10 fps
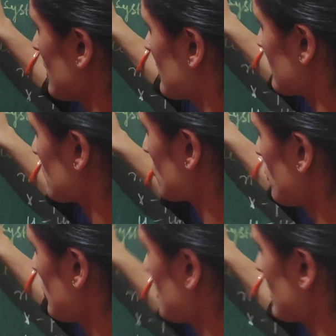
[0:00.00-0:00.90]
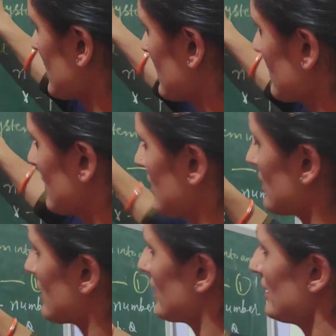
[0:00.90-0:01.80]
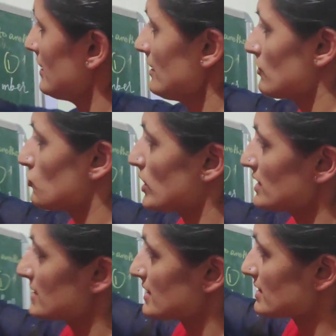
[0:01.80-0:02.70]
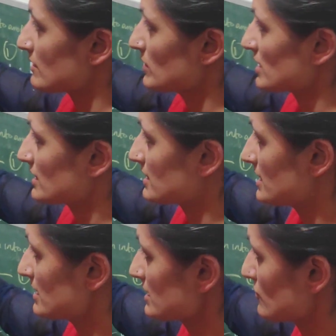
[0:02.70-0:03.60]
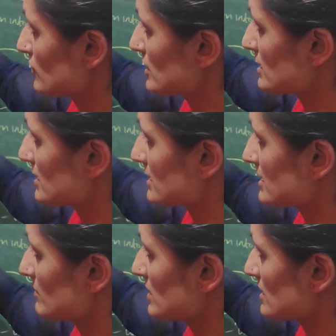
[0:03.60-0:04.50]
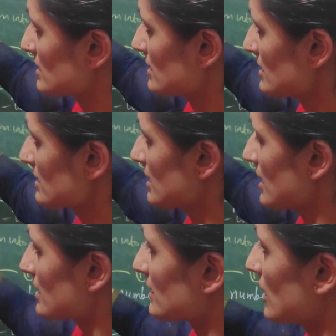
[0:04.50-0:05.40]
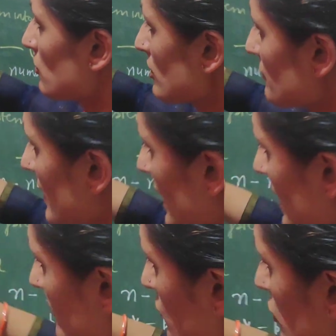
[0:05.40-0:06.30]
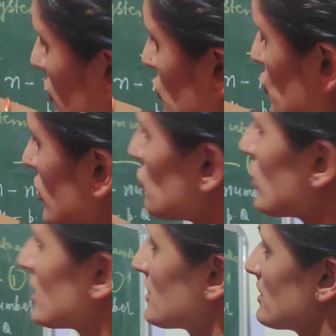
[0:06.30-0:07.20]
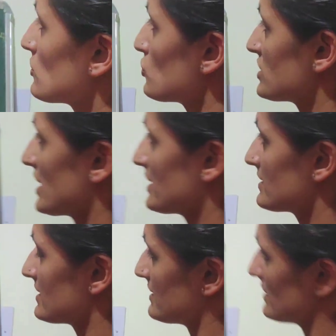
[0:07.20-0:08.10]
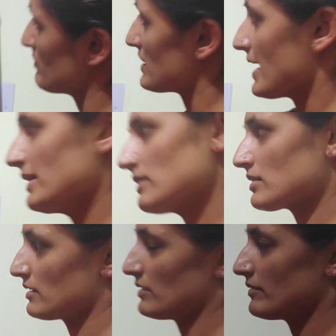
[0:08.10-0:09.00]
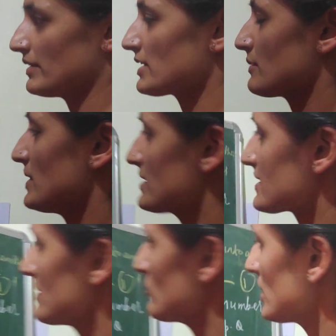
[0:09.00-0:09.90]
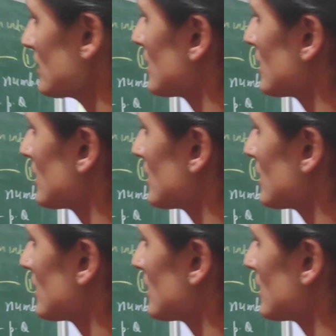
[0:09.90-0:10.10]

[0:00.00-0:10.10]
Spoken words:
So in one system it is this, first system it is this. Now if I am going to convert it into second system, length will remain same, but